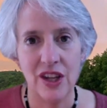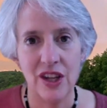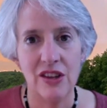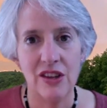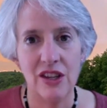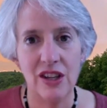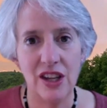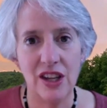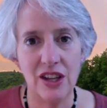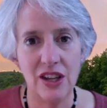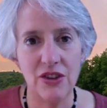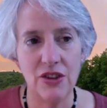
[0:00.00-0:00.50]
the
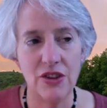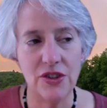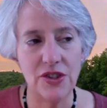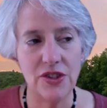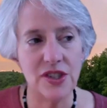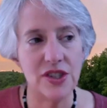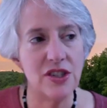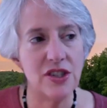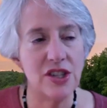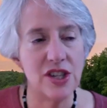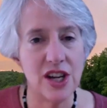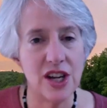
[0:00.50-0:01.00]
guilts,
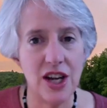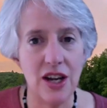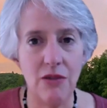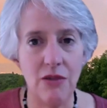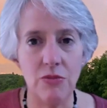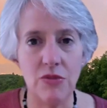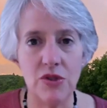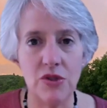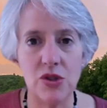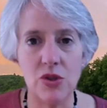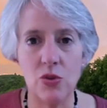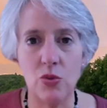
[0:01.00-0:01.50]
the
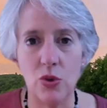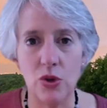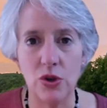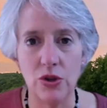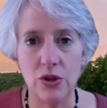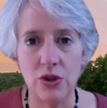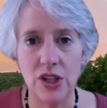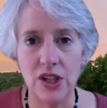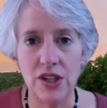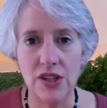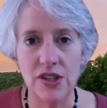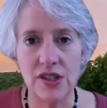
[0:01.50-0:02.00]
shames, the
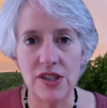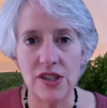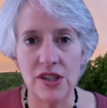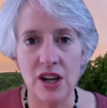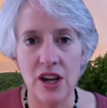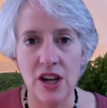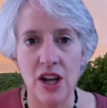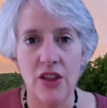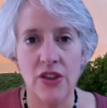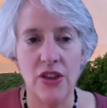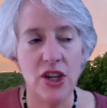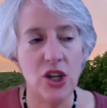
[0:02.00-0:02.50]
worries,
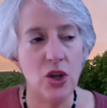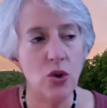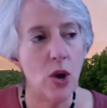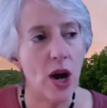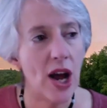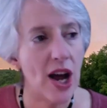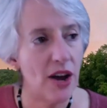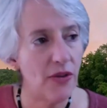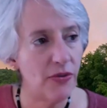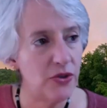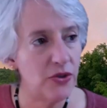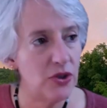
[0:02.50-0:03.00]
that you
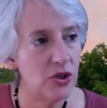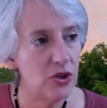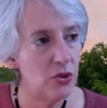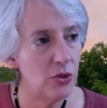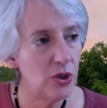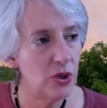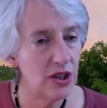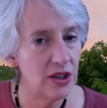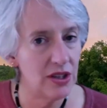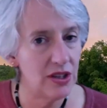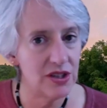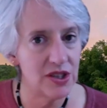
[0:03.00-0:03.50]
have to do
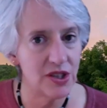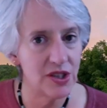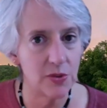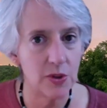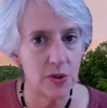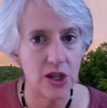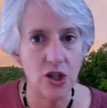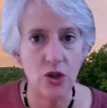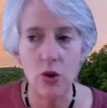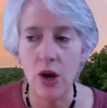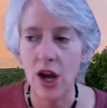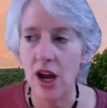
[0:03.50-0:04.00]
it this way,
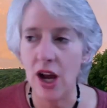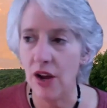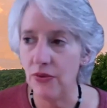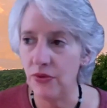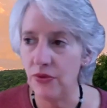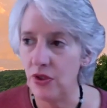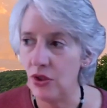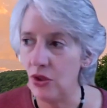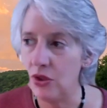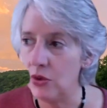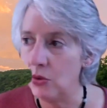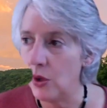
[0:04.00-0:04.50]
you have to
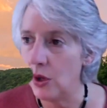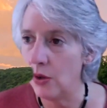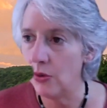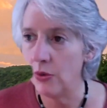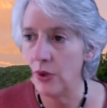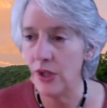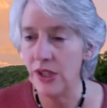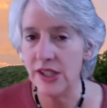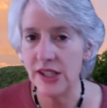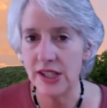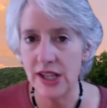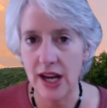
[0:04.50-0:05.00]
do what we
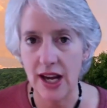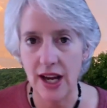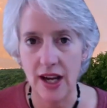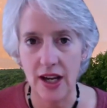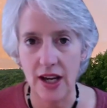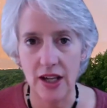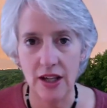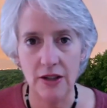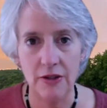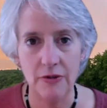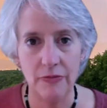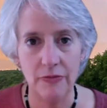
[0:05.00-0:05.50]
say.